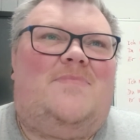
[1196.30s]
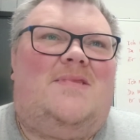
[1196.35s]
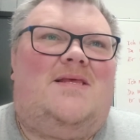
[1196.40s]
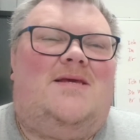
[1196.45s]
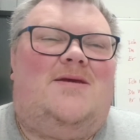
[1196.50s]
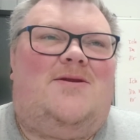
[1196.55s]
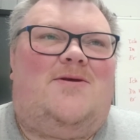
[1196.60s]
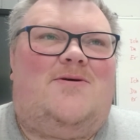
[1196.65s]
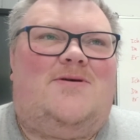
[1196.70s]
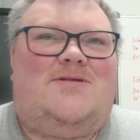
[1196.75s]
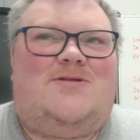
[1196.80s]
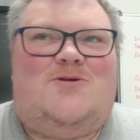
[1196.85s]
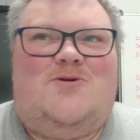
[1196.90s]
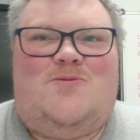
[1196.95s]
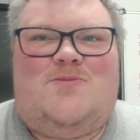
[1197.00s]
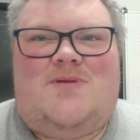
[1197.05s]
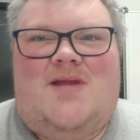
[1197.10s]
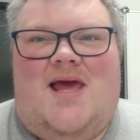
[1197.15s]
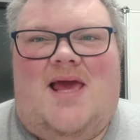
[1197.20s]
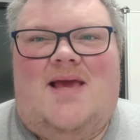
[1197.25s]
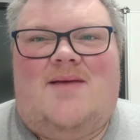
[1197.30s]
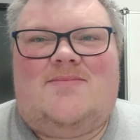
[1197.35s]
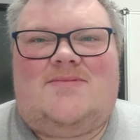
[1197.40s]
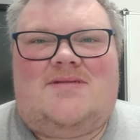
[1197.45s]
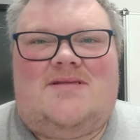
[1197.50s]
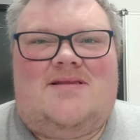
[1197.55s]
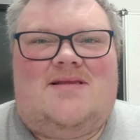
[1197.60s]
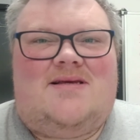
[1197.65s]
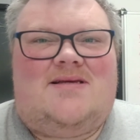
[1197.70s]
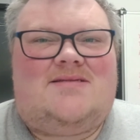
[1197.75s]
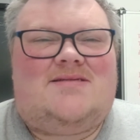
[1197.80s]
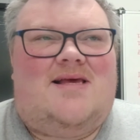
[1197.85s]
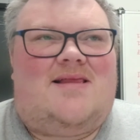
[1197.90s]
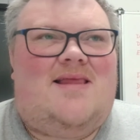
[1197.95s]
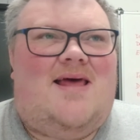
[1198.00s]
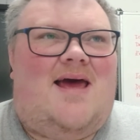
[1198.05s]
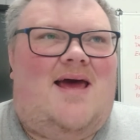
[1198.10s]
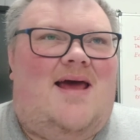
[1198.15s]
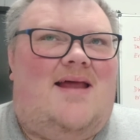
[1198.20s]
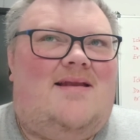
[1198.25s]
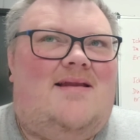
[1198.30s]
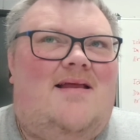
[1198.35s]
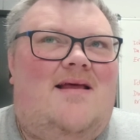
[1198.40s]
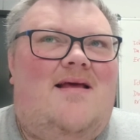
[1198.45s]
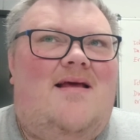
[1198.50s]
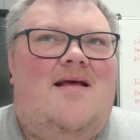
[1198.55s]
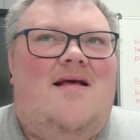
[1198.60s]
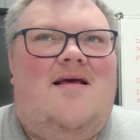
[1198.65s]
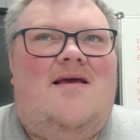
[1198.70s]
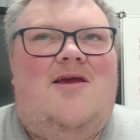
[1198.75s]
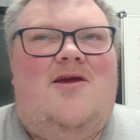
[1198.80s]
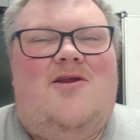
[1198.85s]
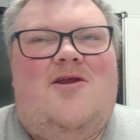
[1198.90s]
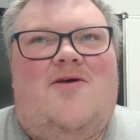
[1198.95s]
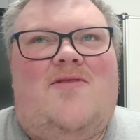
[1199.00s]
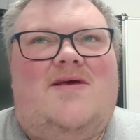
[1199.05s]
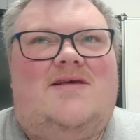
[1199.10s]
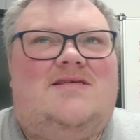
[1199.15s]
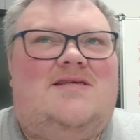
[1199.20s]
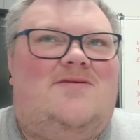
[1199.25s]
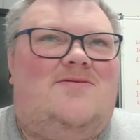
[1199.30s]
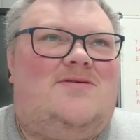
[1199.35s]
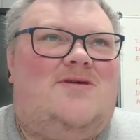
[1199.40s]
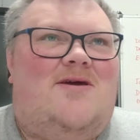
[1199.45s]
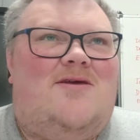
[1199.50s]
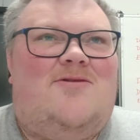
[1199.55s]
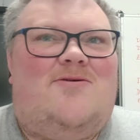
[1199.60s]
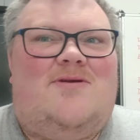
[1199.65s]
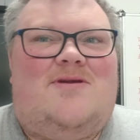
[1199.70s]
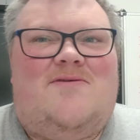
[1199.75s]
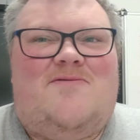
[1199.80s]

you know, assumed names and things like that. And, you know, they said he was going through a